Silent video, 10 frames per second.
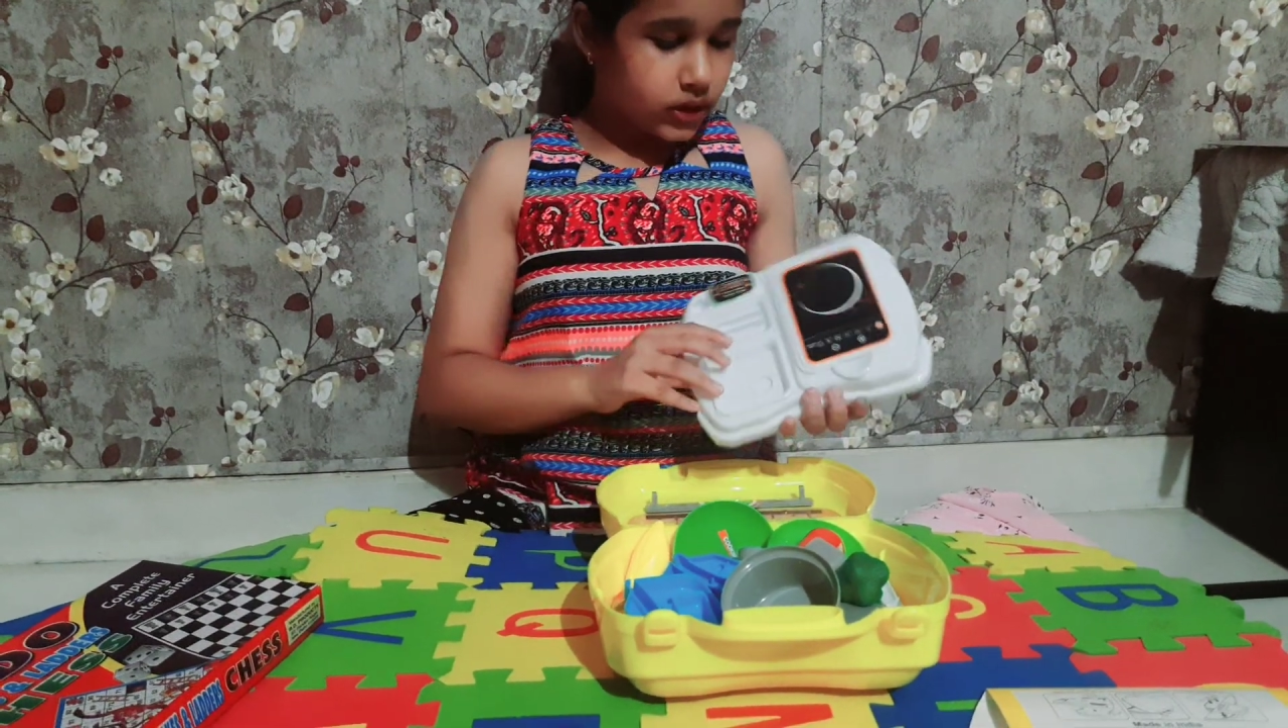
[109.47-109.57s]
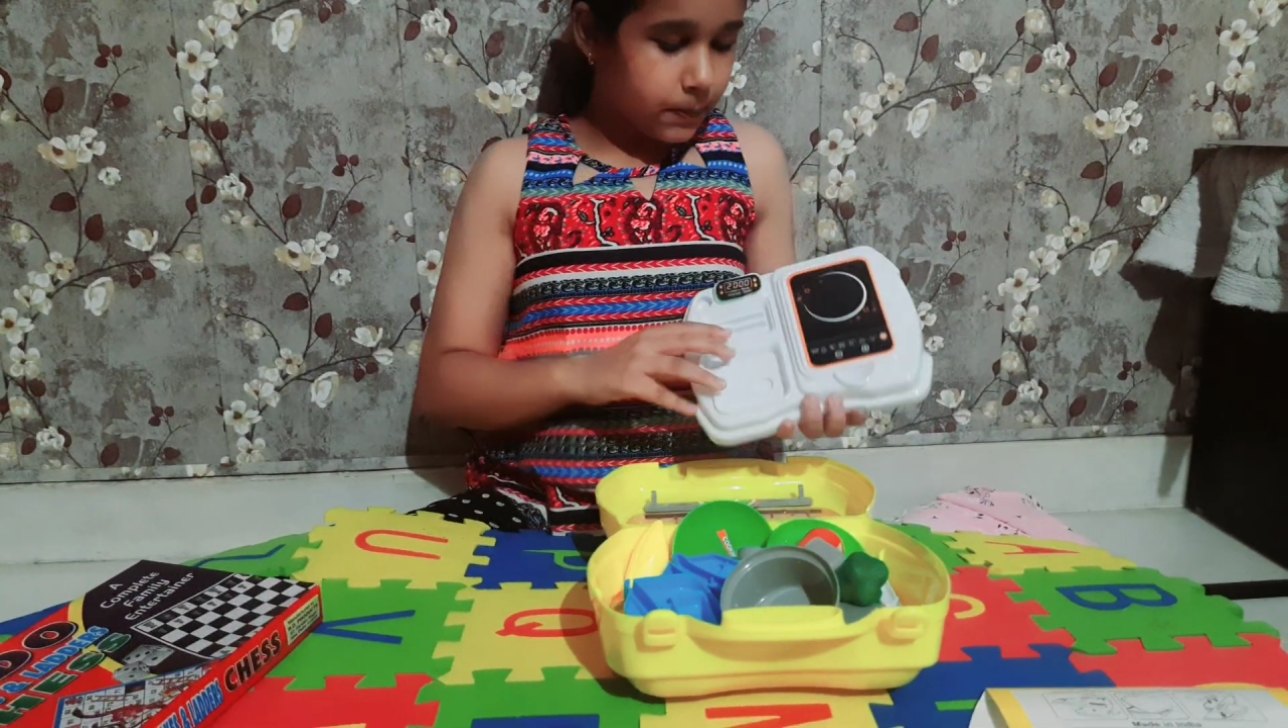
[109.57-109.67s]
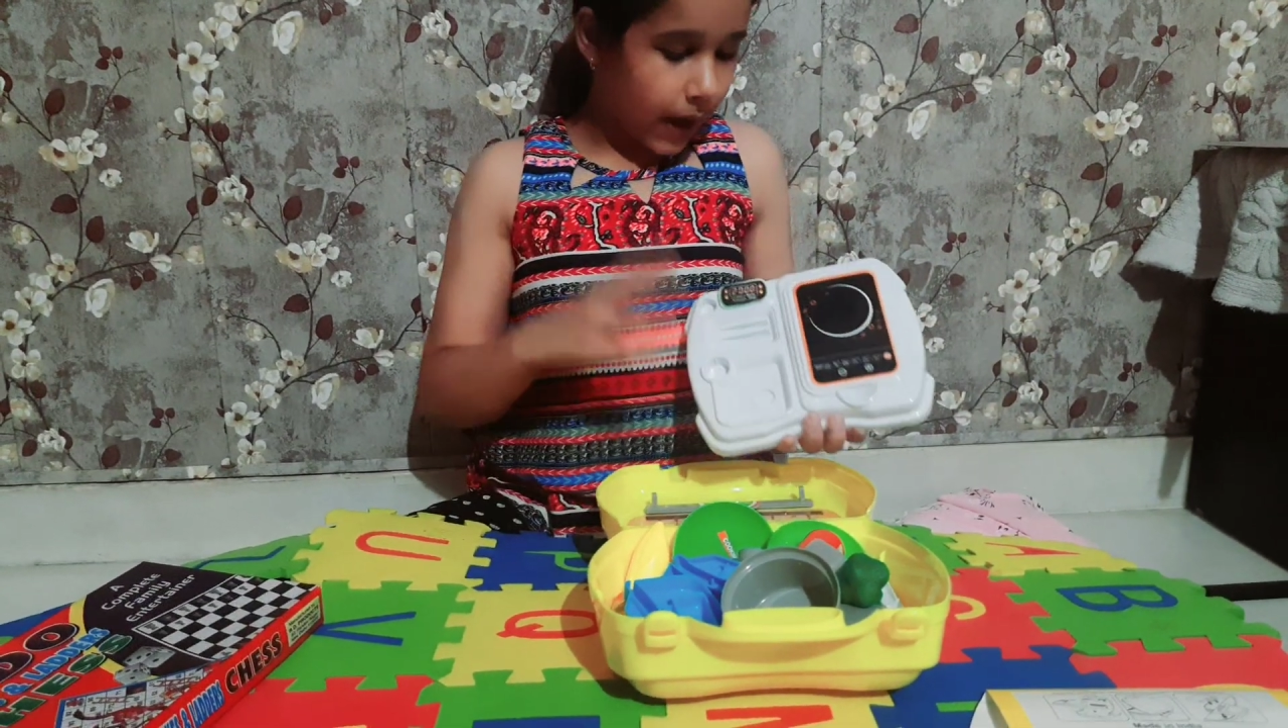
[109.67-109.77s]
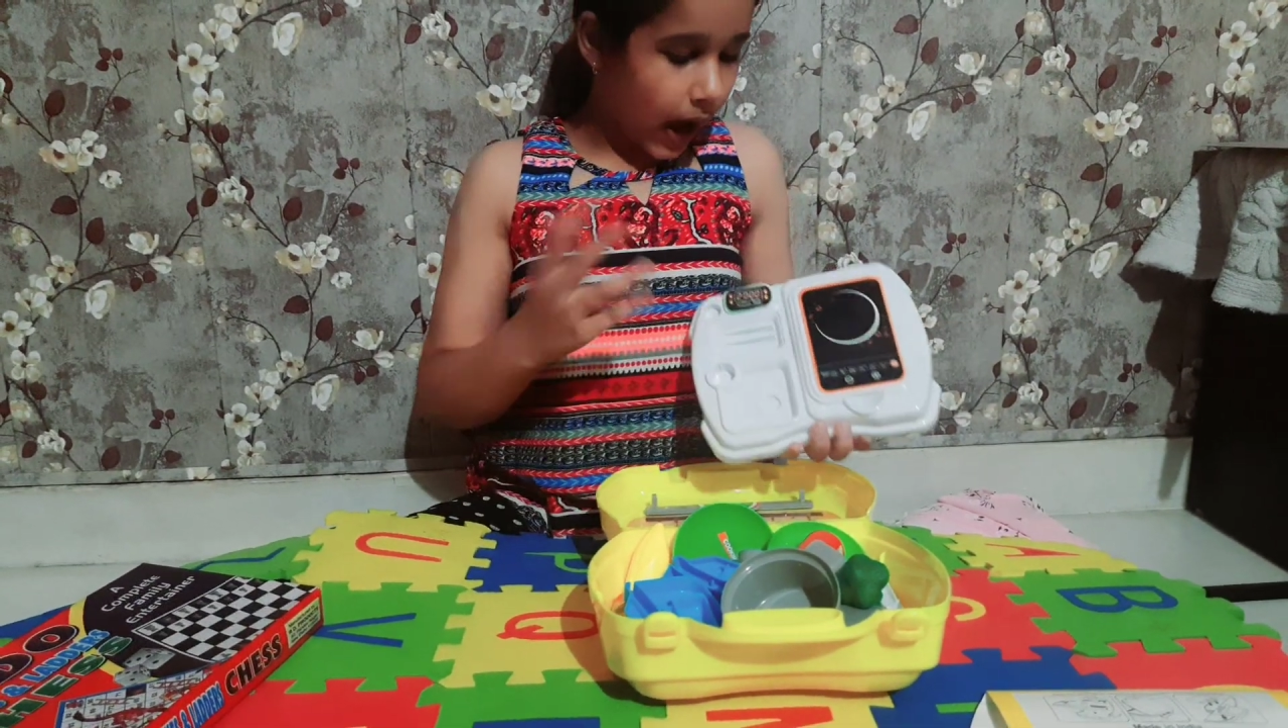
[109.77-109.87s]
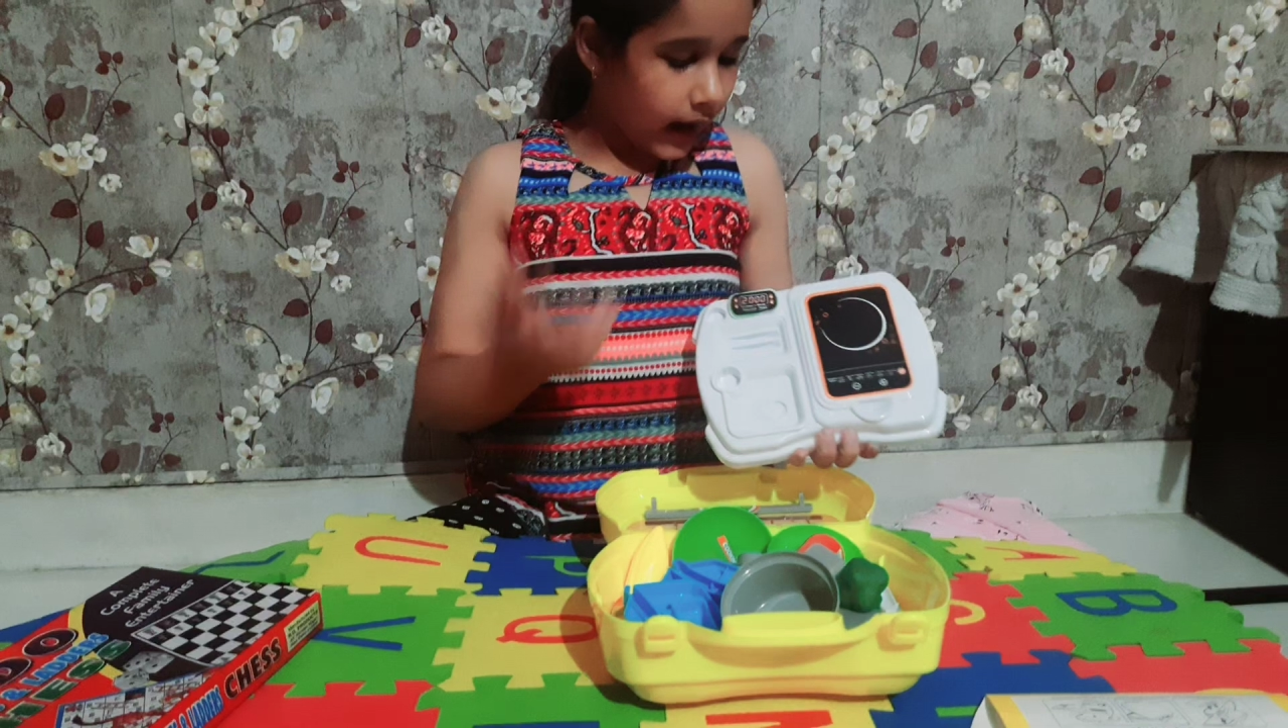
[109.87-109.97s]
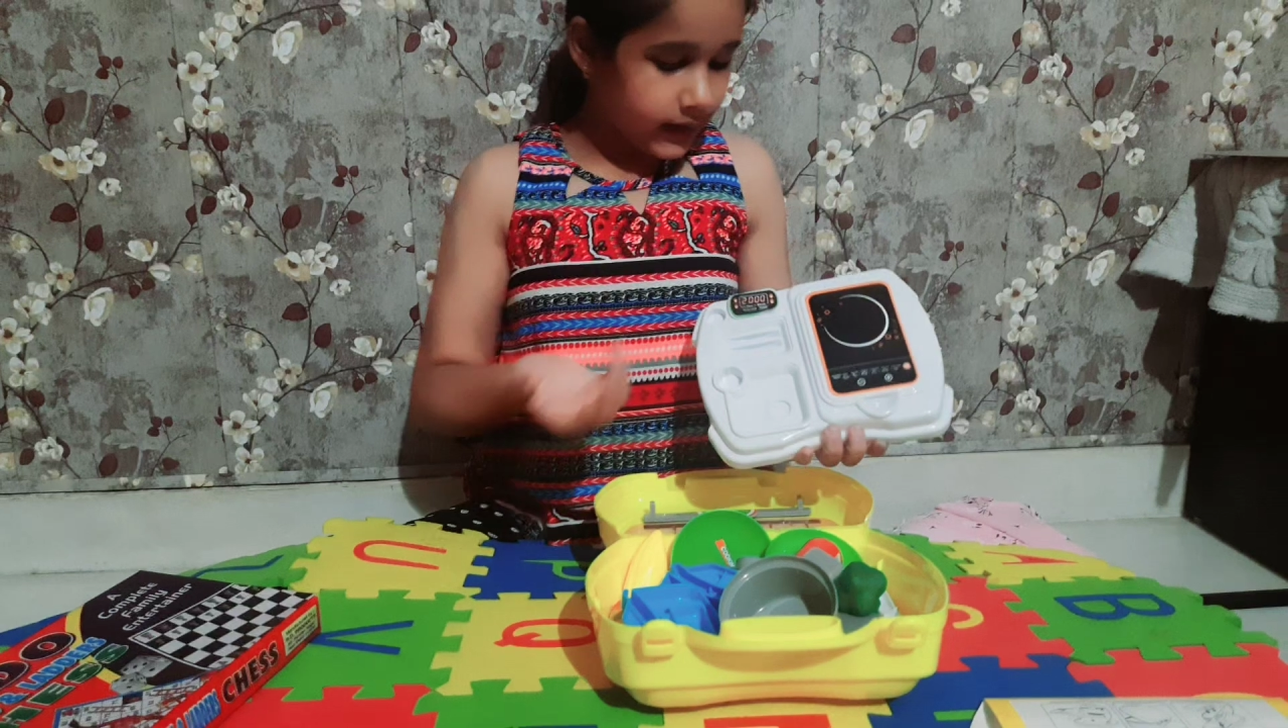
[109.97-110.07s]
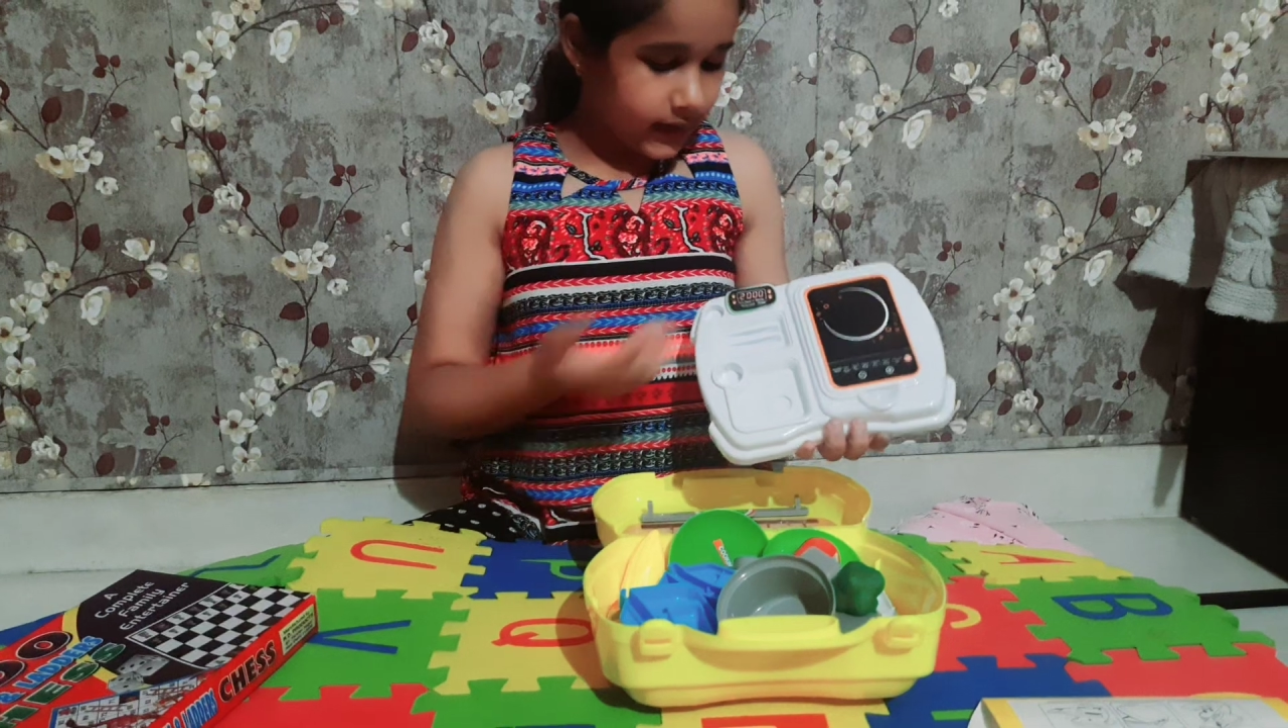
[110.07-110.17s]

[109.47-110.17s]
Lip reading: part